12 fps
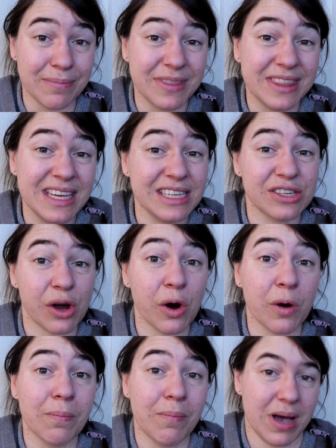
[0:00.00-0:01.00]
These
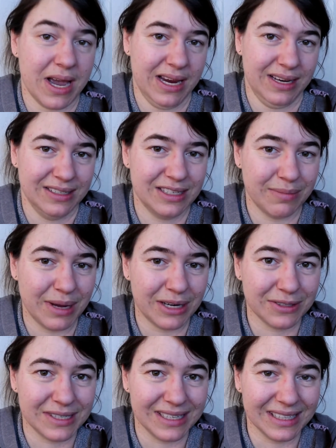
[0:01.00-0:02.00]
are my tomato
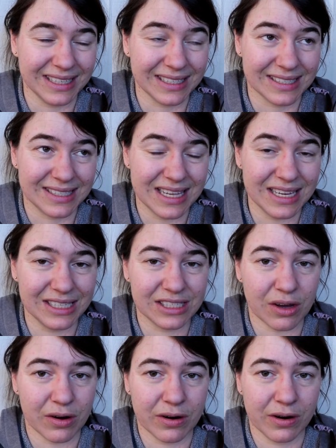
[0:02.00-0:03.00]
seedlings. These
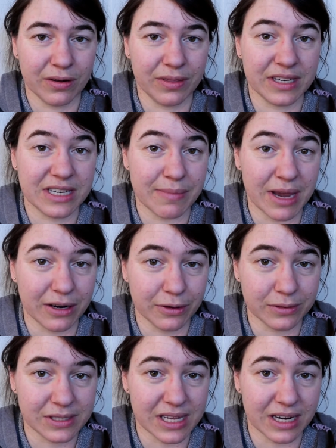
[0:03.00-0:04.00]
are the
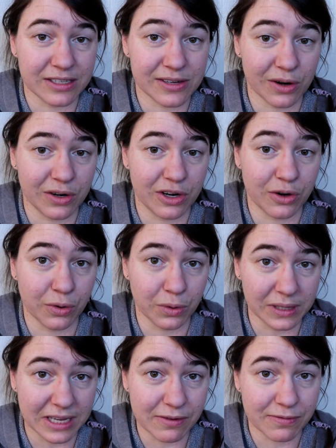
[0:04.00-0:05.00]
tomatoes that I started
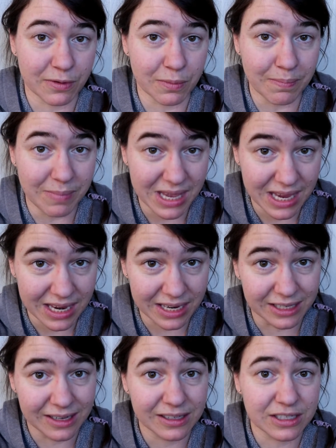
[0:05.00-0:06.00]
early for me
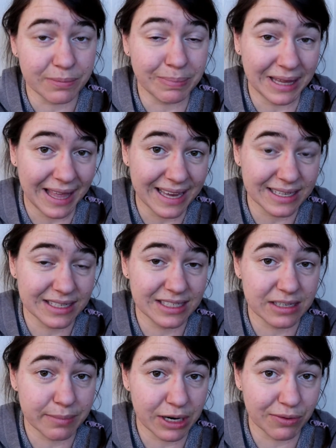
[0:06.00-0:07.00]
to plant
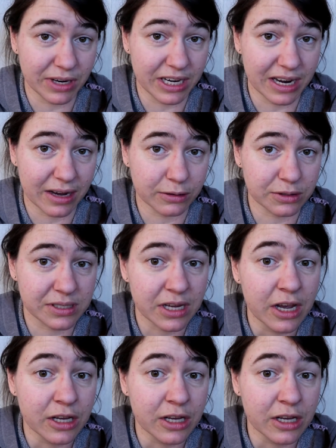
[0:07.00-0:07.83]
into my greenhouse.